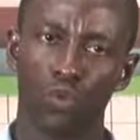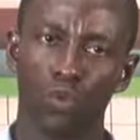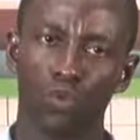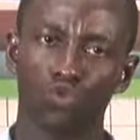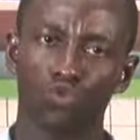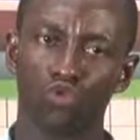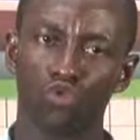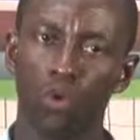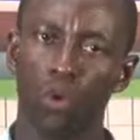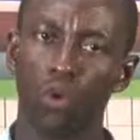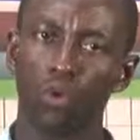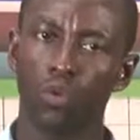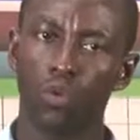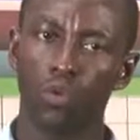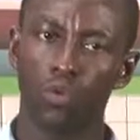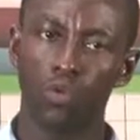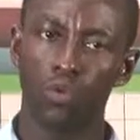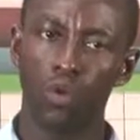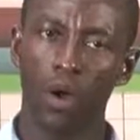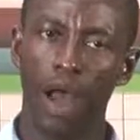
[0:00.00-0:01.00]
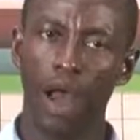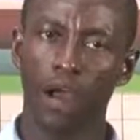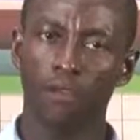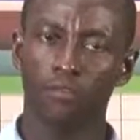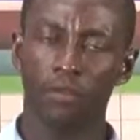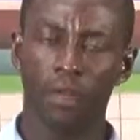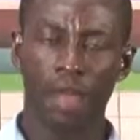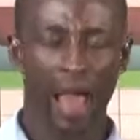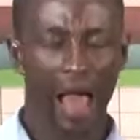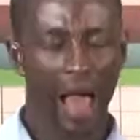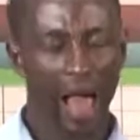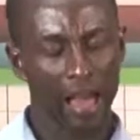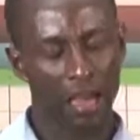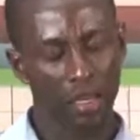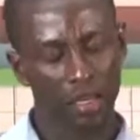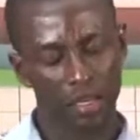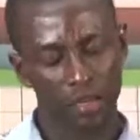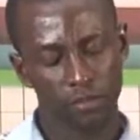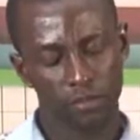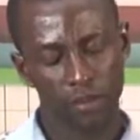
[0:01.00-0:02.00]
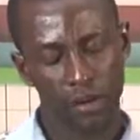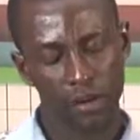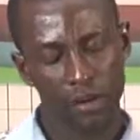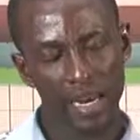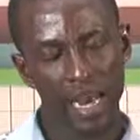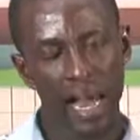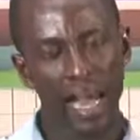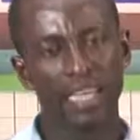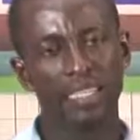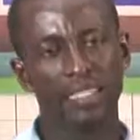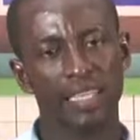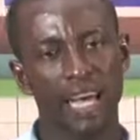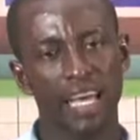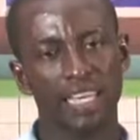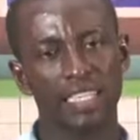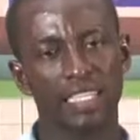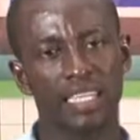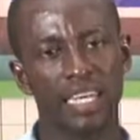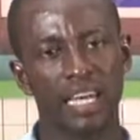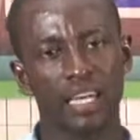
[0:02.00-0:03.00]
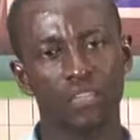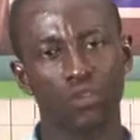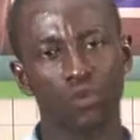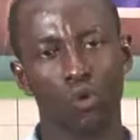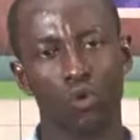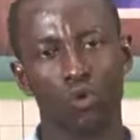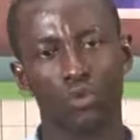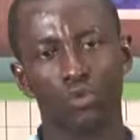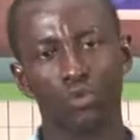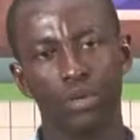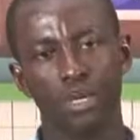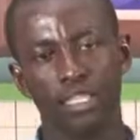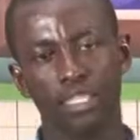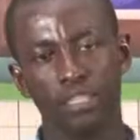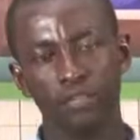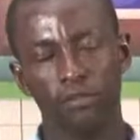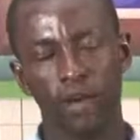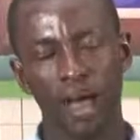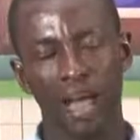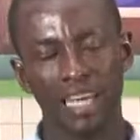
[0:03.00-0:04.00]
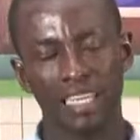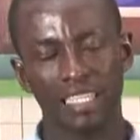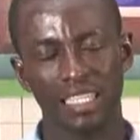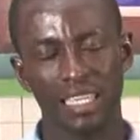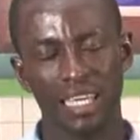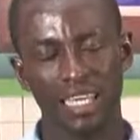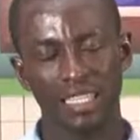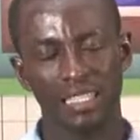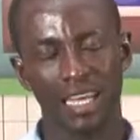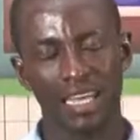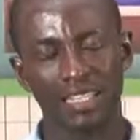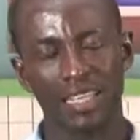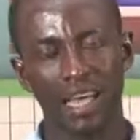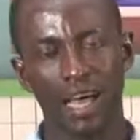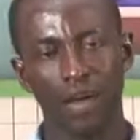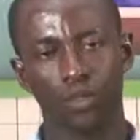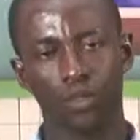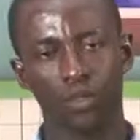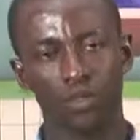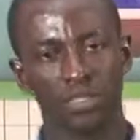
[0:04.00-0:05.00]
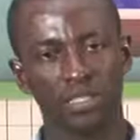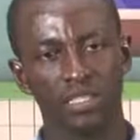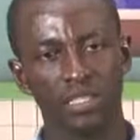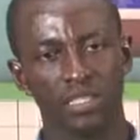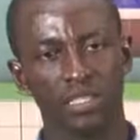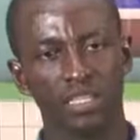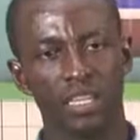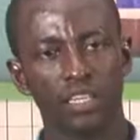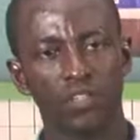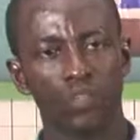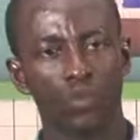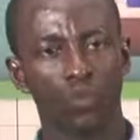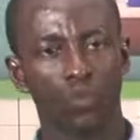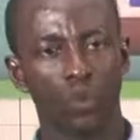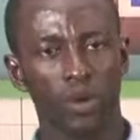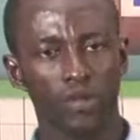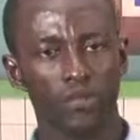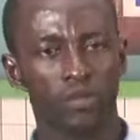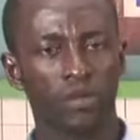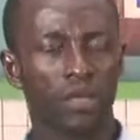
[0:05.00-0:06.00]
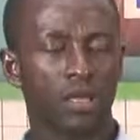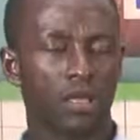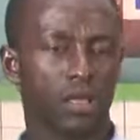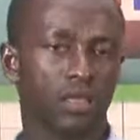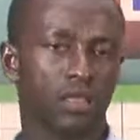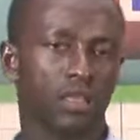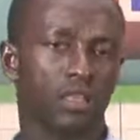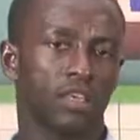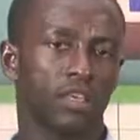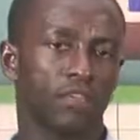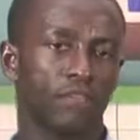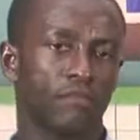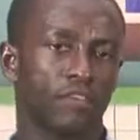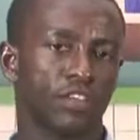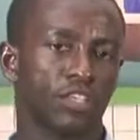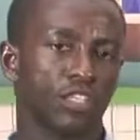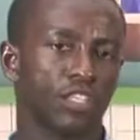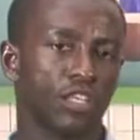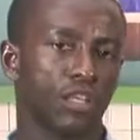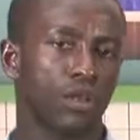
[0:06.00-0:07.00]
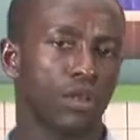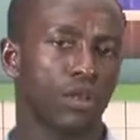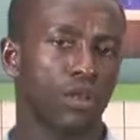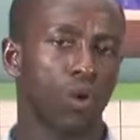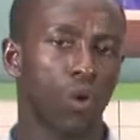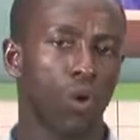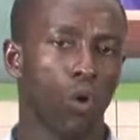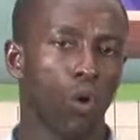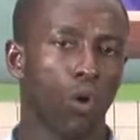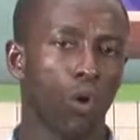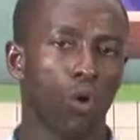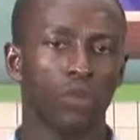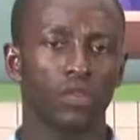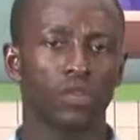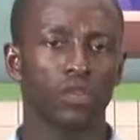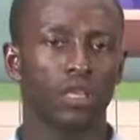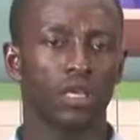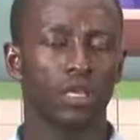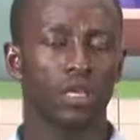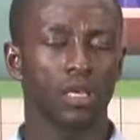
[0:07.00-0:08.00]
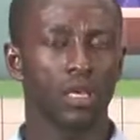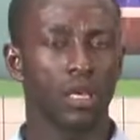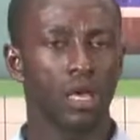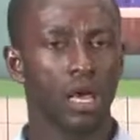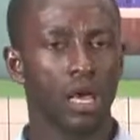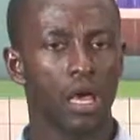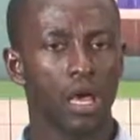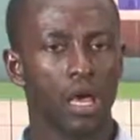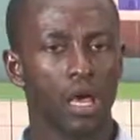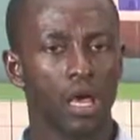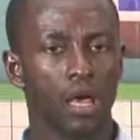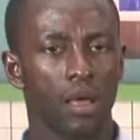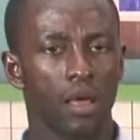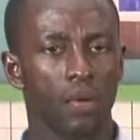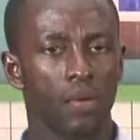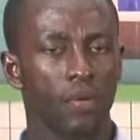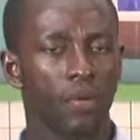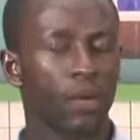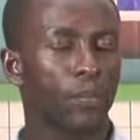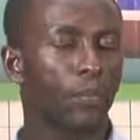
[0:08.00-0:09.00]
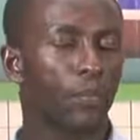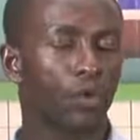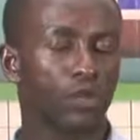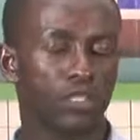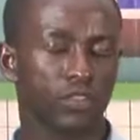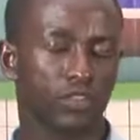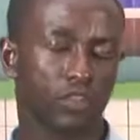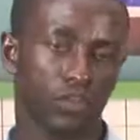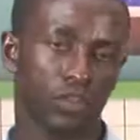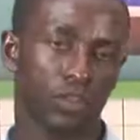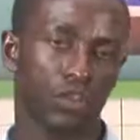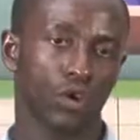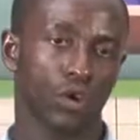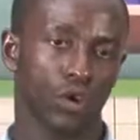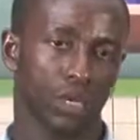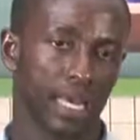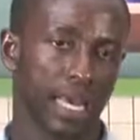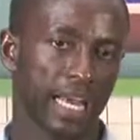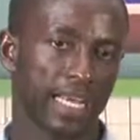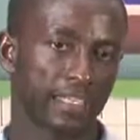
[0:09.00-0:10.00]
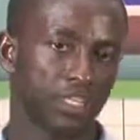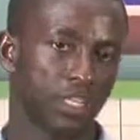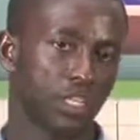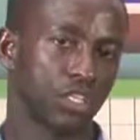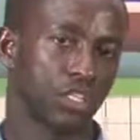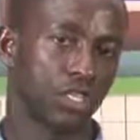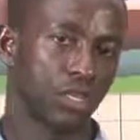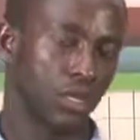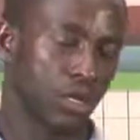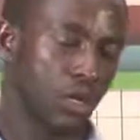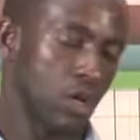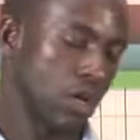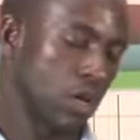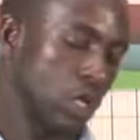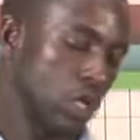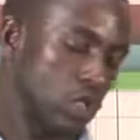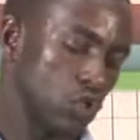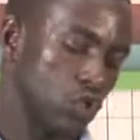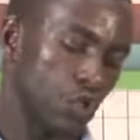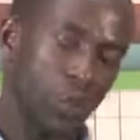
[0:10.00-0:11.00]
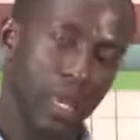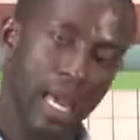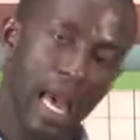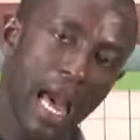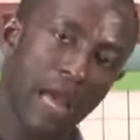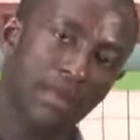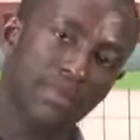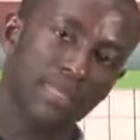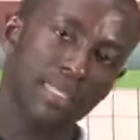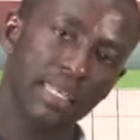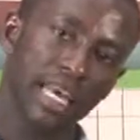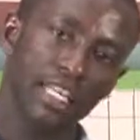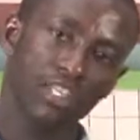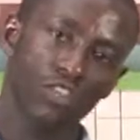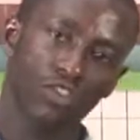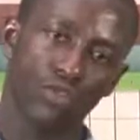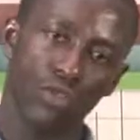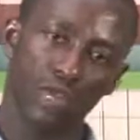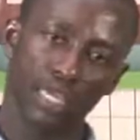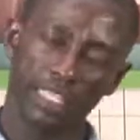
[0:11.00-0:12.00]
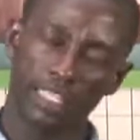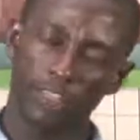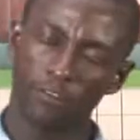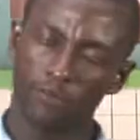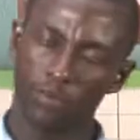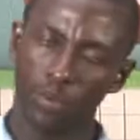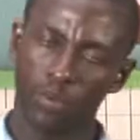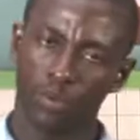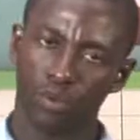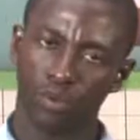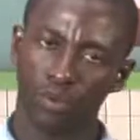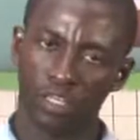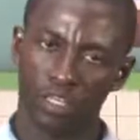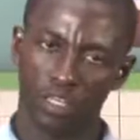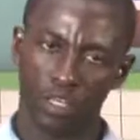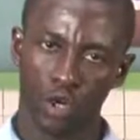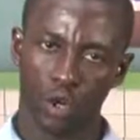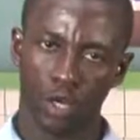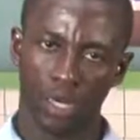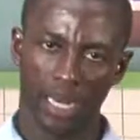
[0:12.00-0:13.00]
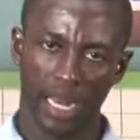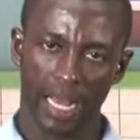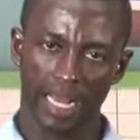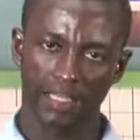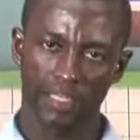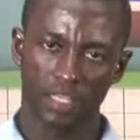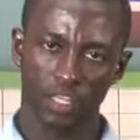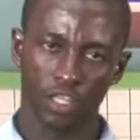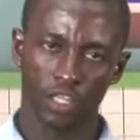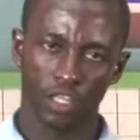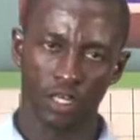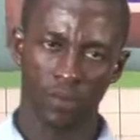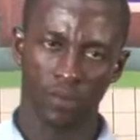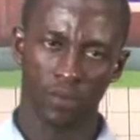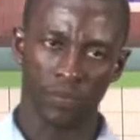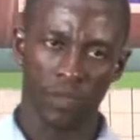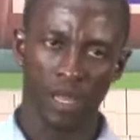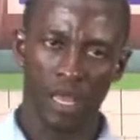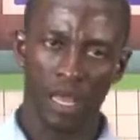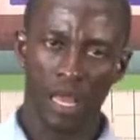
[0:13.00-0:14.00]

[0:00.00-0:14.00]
those who, who have very nice ideas or creative ideas that are consistent with the vision or the uh, purpose for the organization. So we have such creative people in the organization.